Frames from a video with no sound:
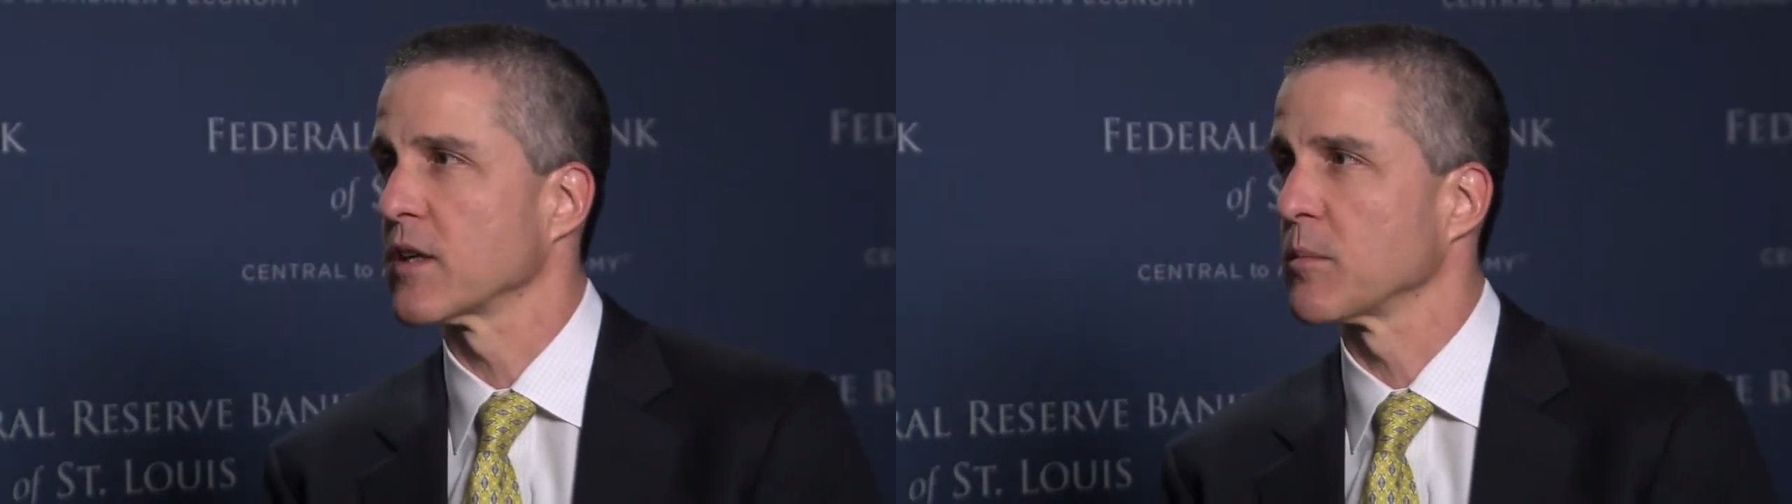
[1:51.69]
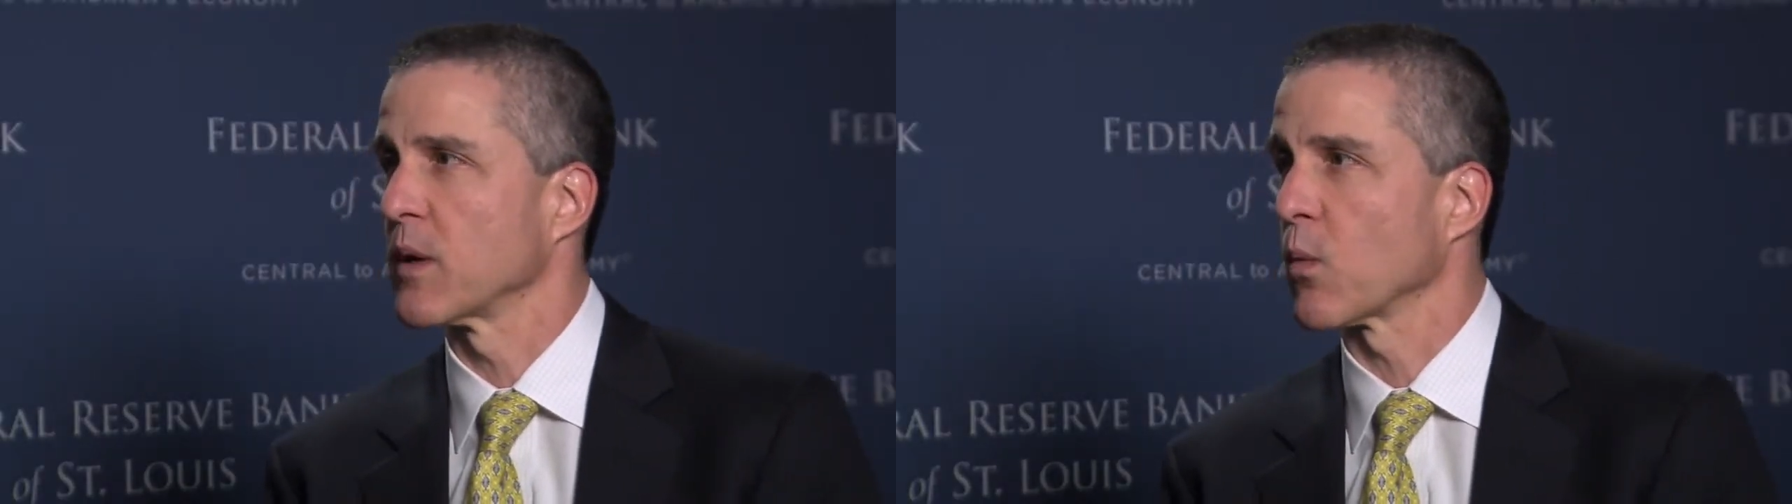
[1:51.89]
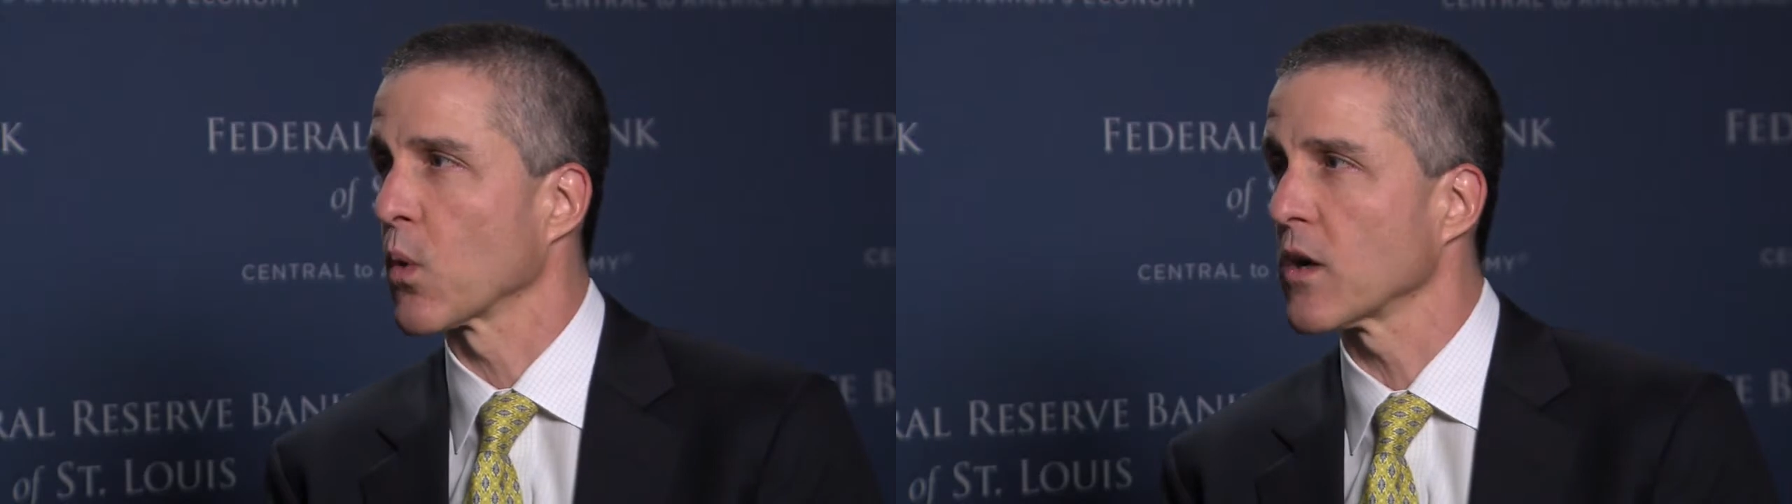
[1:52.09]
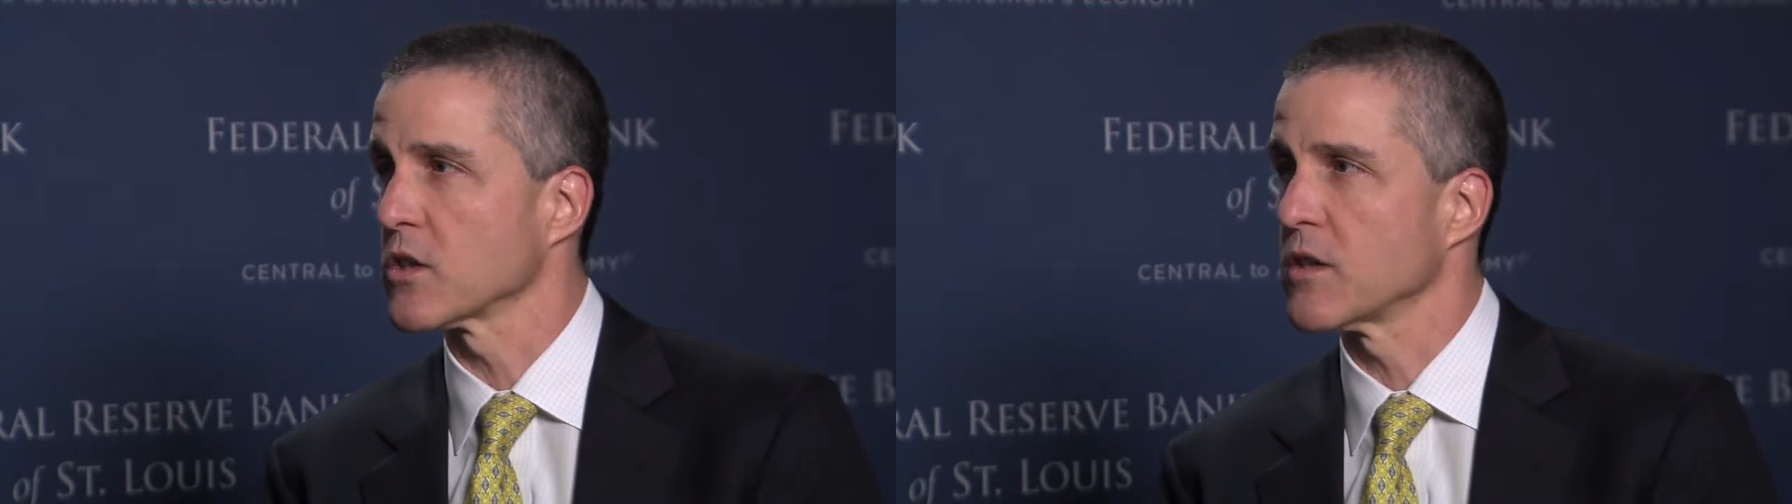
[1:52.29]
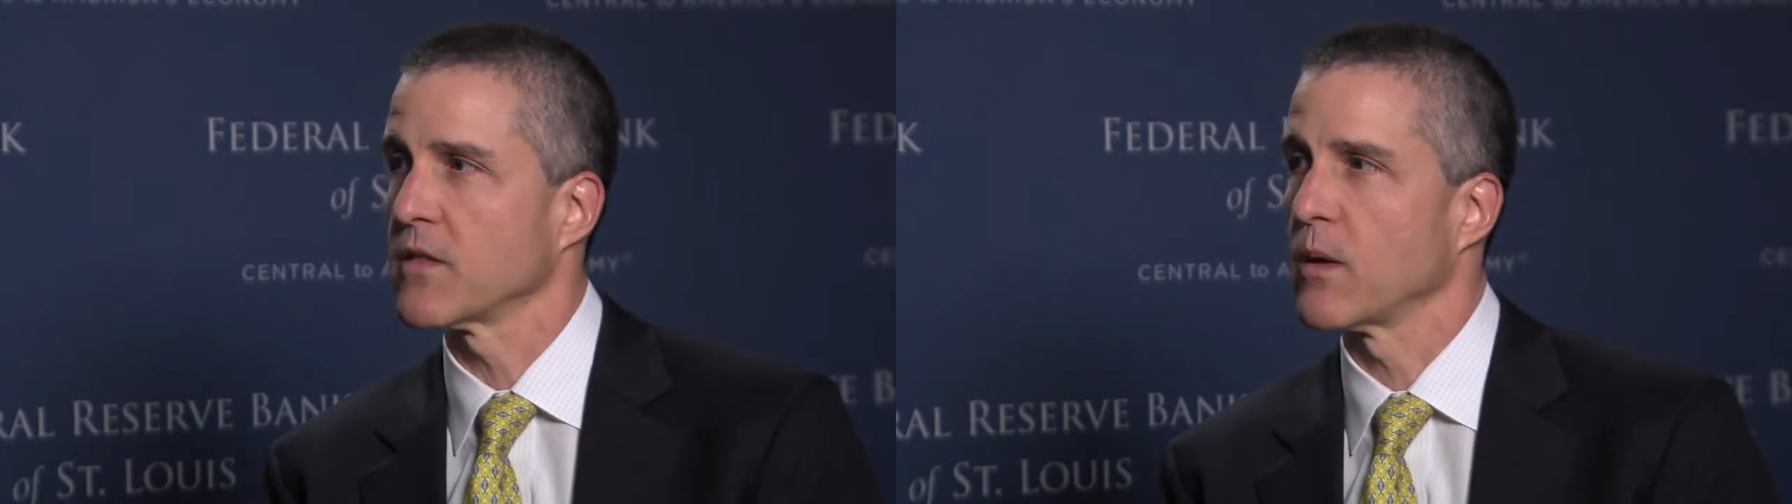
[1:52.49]
little bit
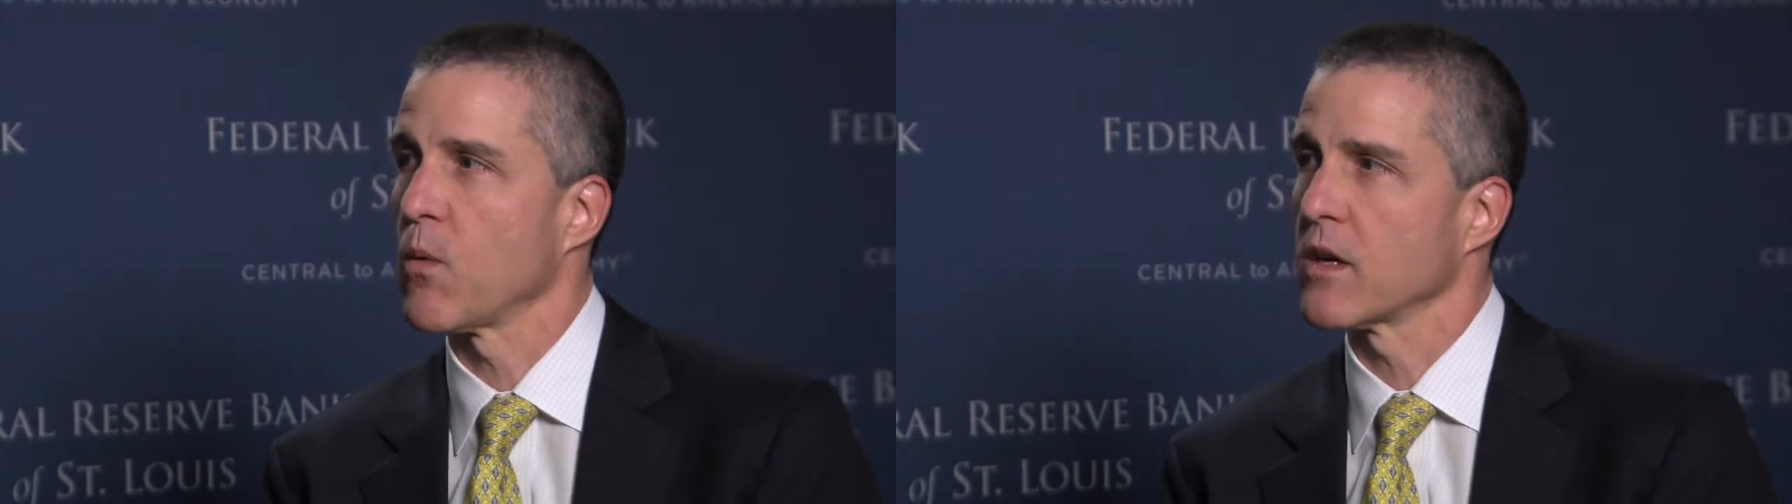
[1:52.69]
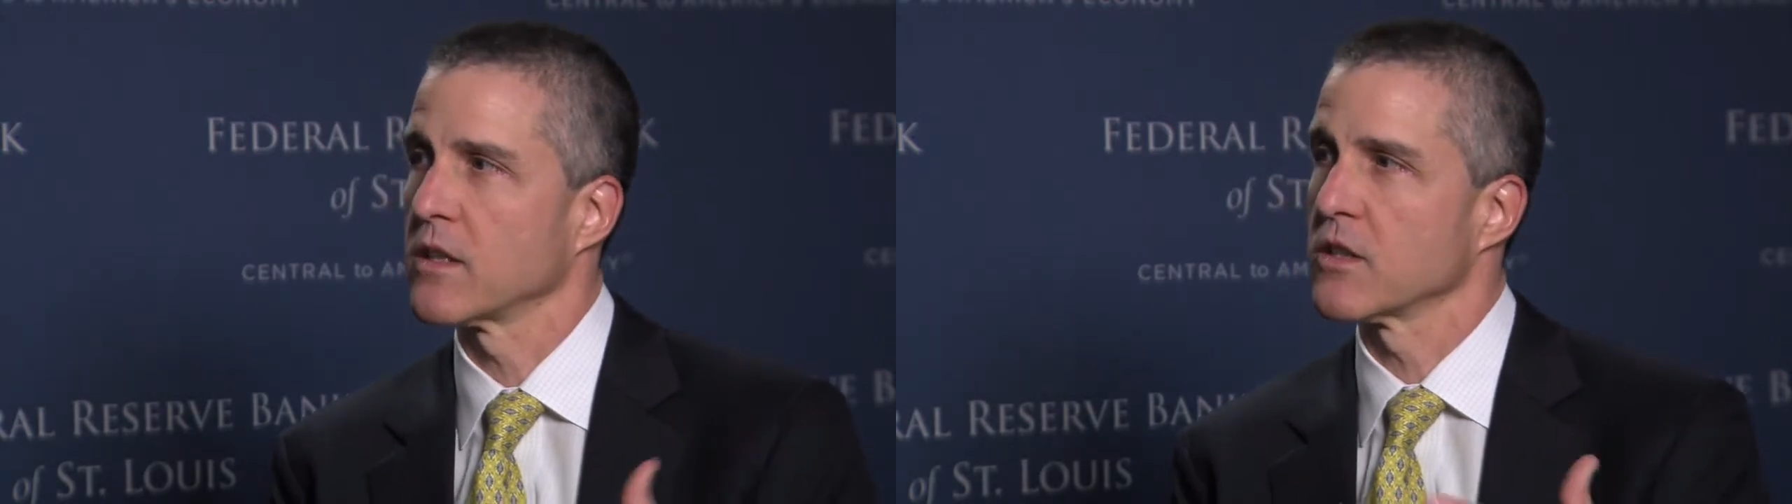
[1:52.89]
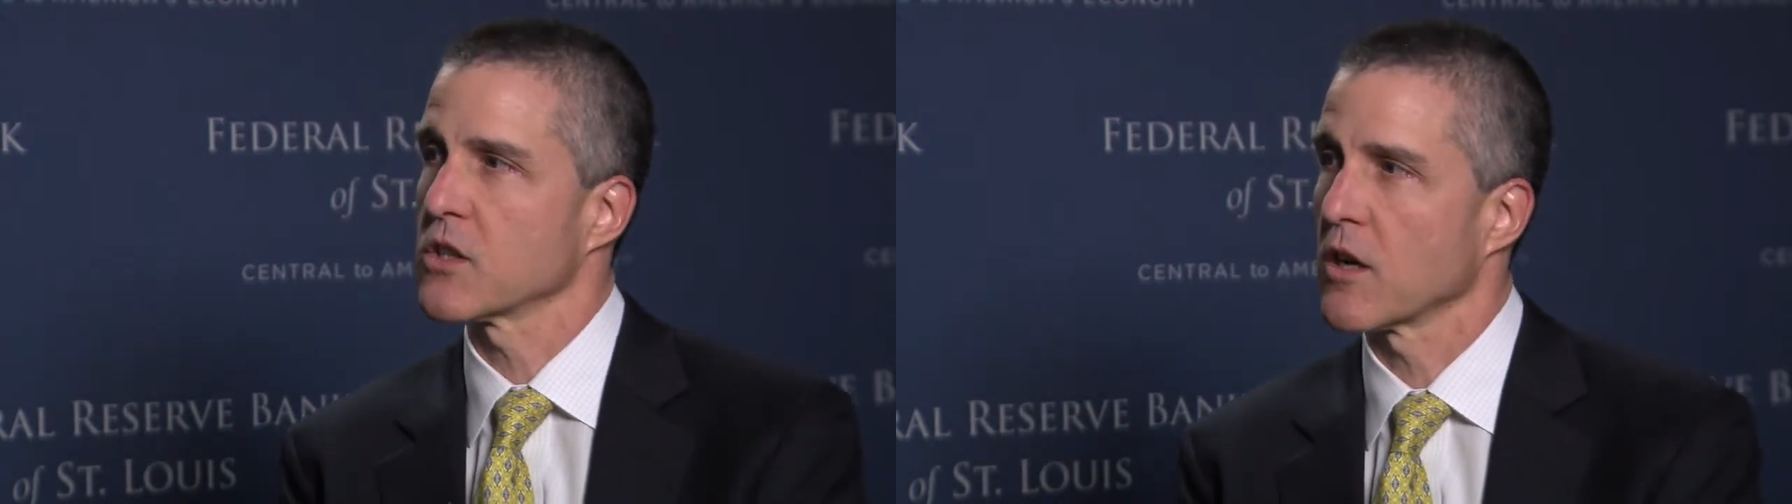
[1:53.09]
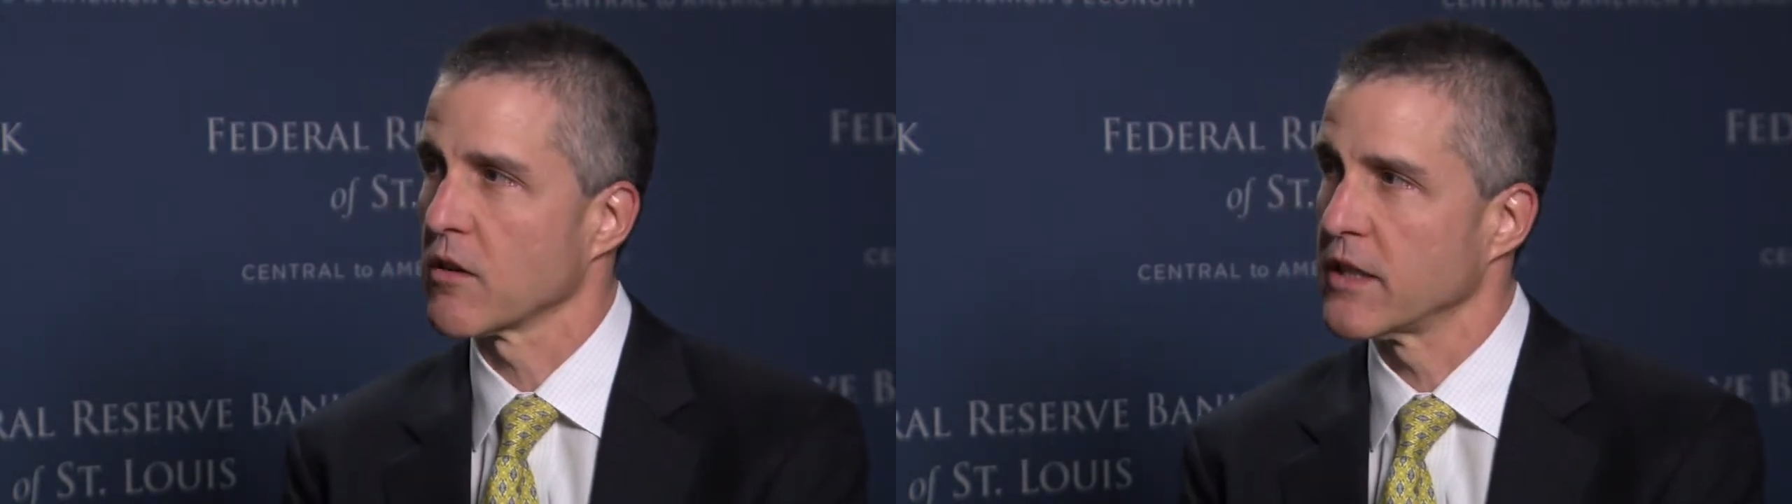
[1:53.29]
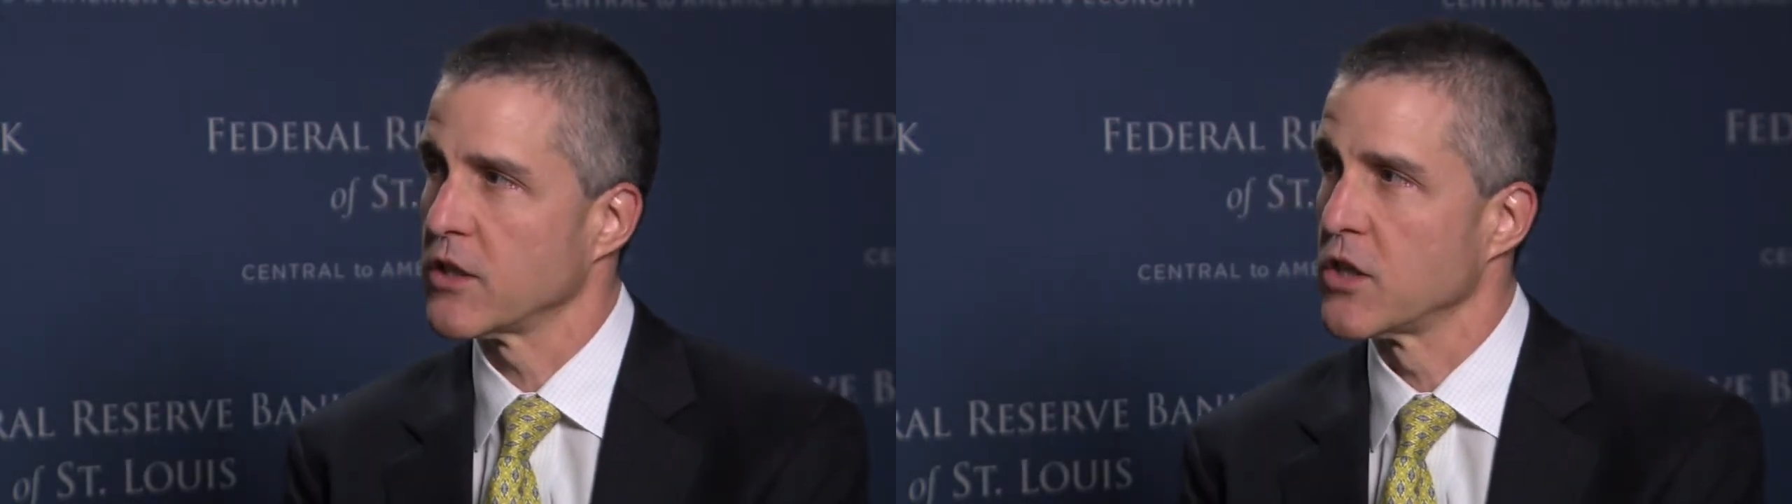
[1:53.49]
worse if they want to
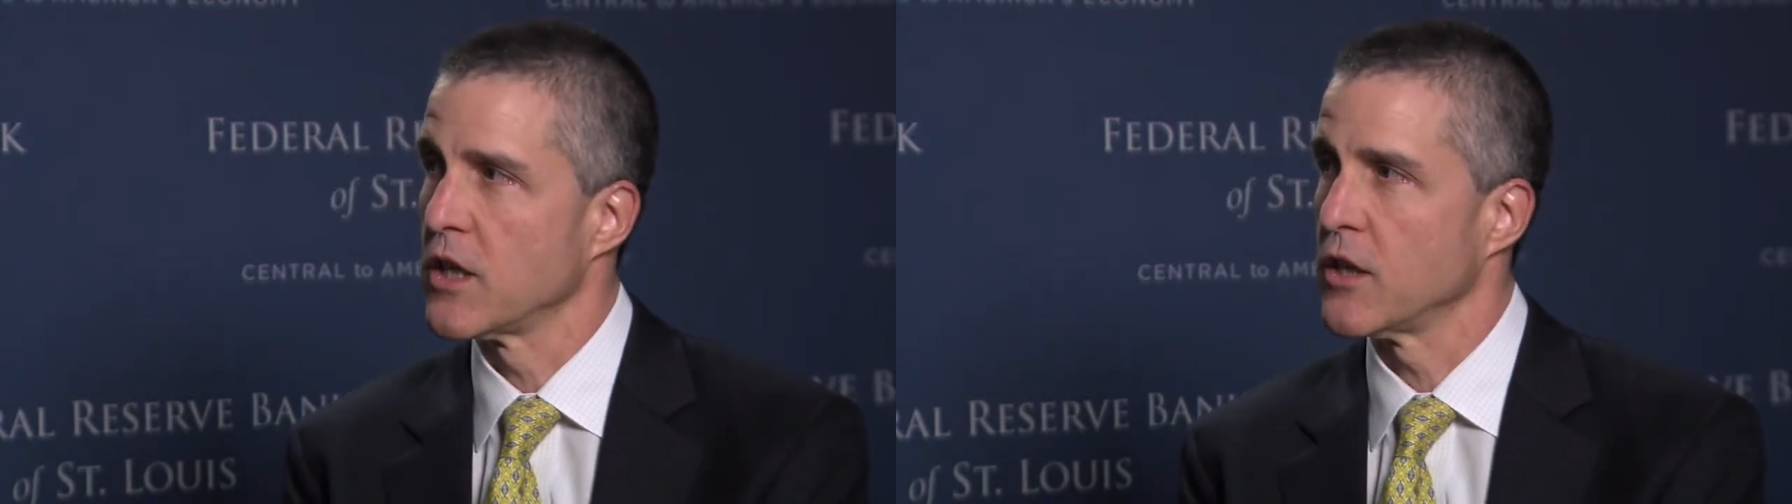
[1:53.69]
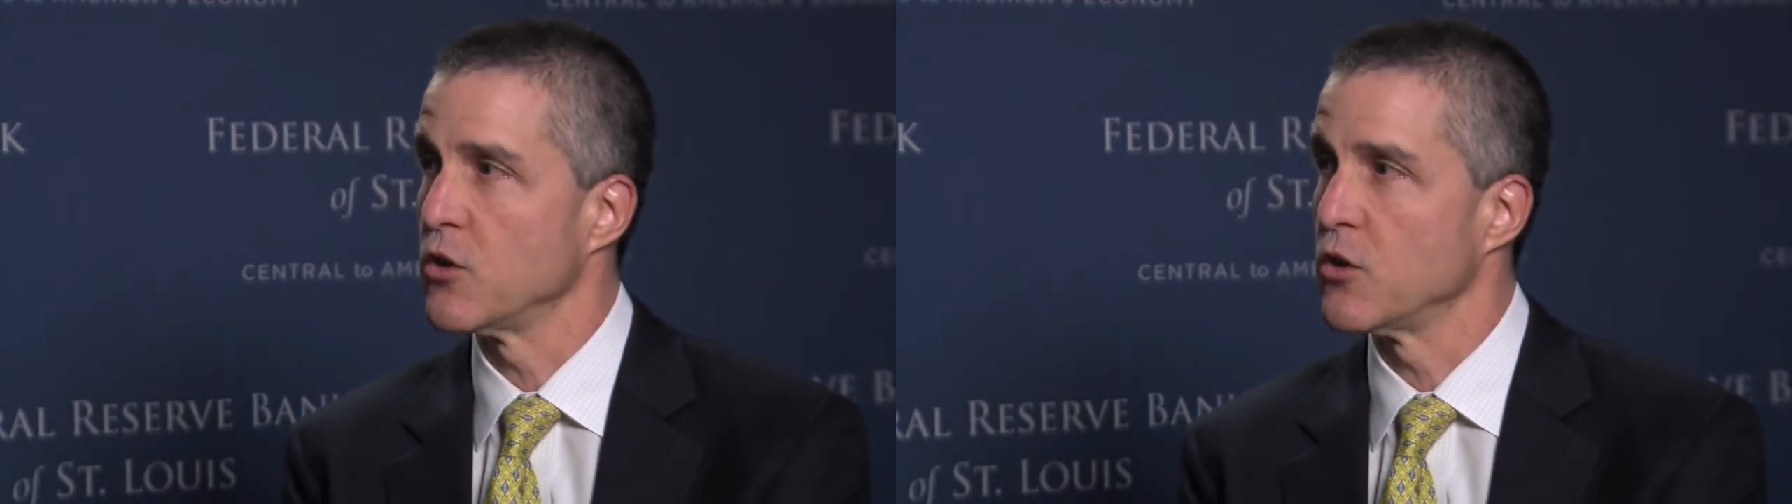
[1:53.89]
discourage